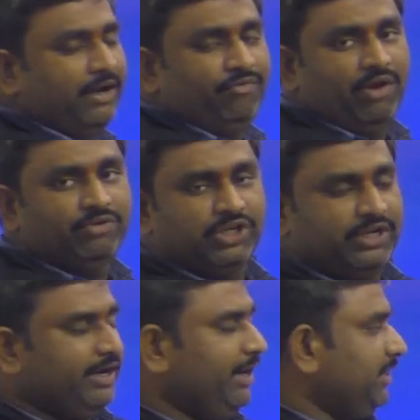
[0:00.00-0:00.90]
wave
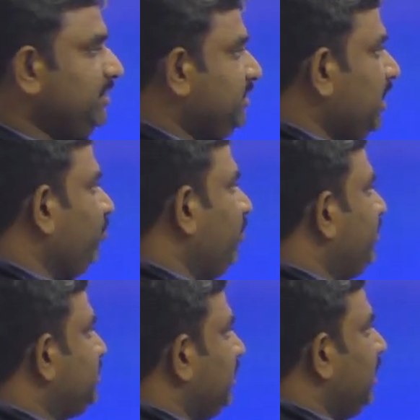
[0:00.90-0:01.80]
generators? That we
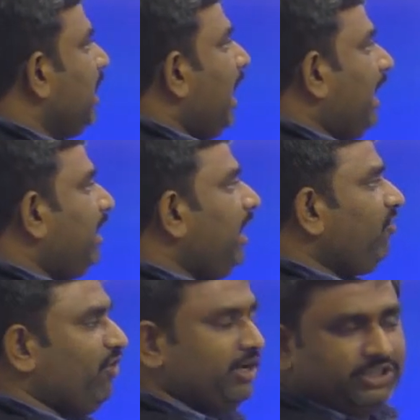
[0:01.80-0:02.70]
will see.
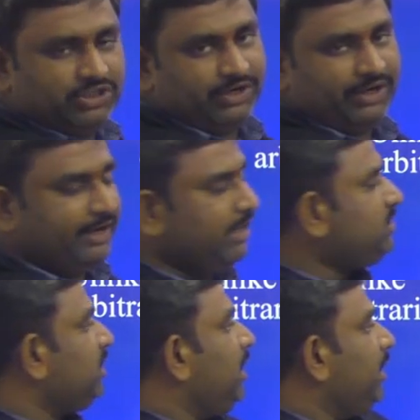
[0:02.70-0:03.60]
Unlike function
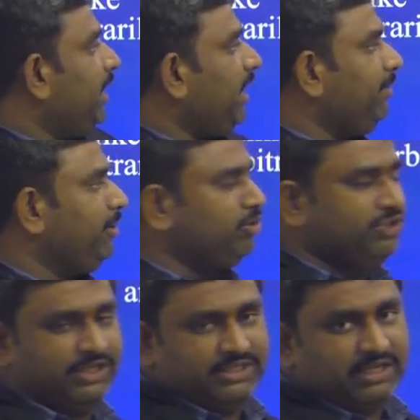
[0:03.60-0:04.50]
generators,
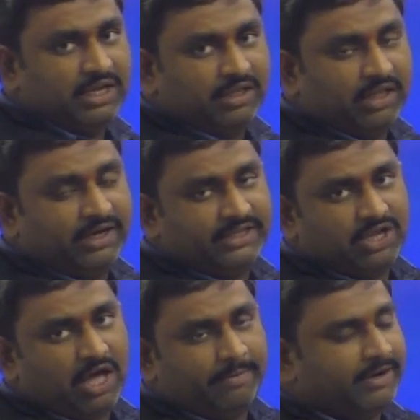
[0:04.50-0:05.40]
AWGs, that is
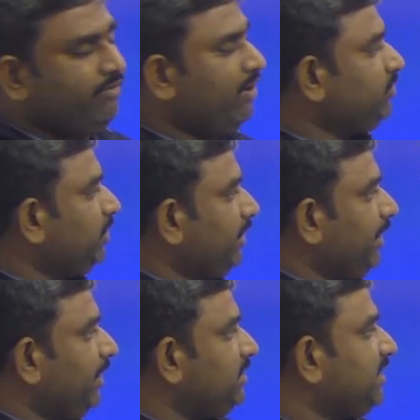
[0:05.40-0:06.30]
arbitrary wave
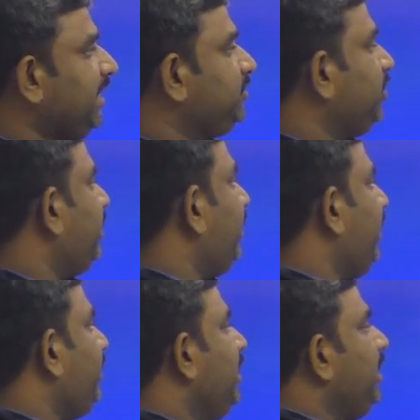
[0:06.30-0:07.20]
generators, can
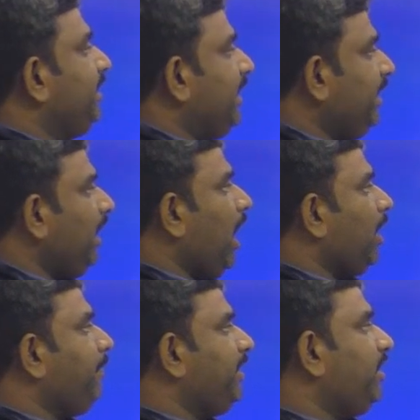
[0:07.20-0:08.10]
generate any
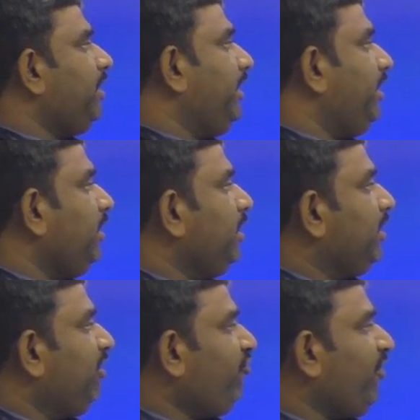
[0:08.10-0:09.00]
arbitrarily
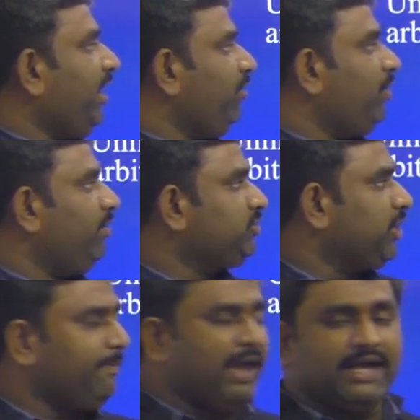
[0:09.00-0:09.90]
defined wave
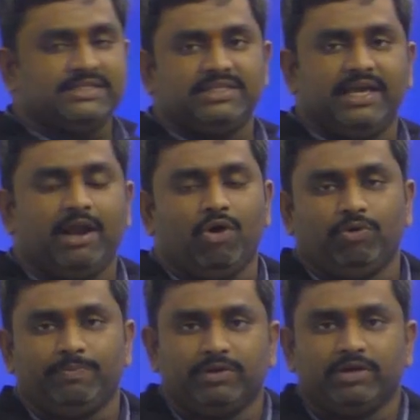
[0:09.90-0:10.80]
shape as their
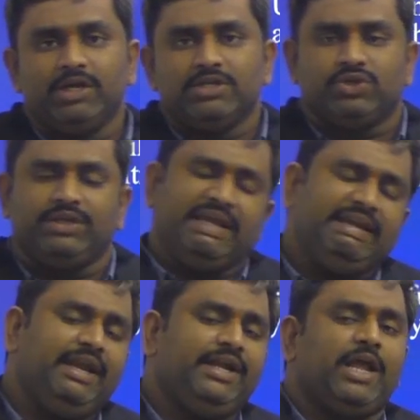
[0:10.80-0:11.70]
output. So,
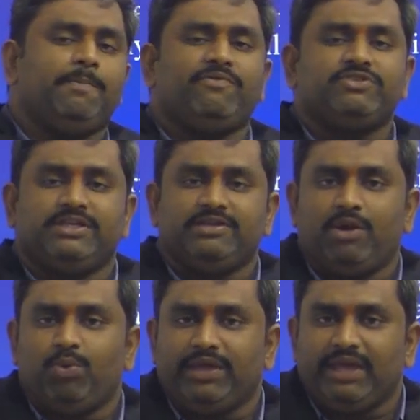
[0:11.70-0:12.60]
any type of
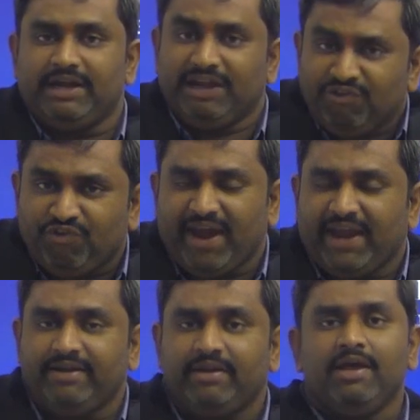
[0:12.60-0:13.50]
signal we can
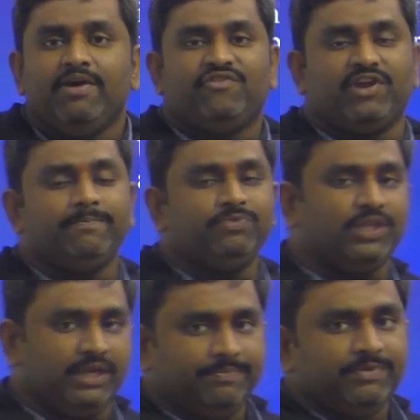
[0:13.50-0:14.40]
define from
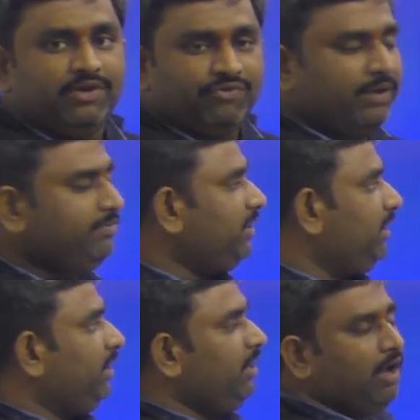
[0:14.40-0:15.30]

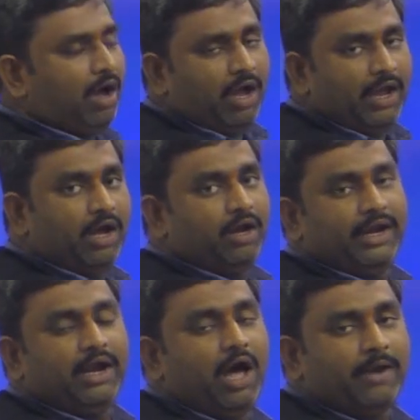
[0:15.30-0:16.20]
the
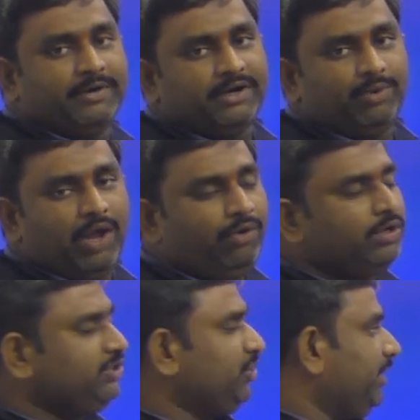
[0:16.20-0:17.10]
arbitrary
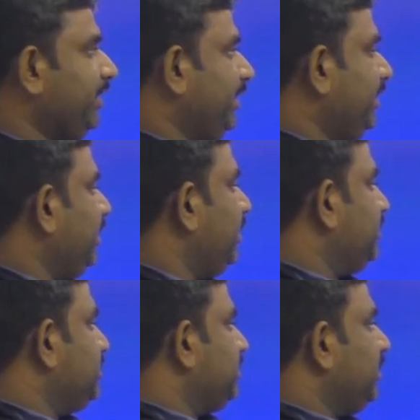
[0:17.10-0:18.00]
wave
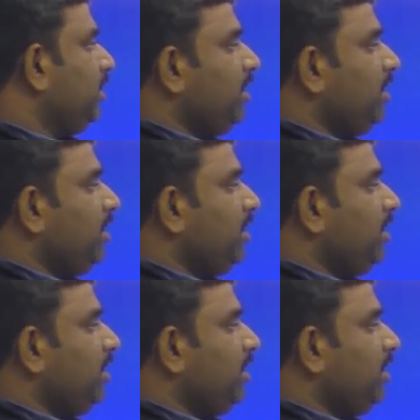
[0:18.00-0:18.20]
generators.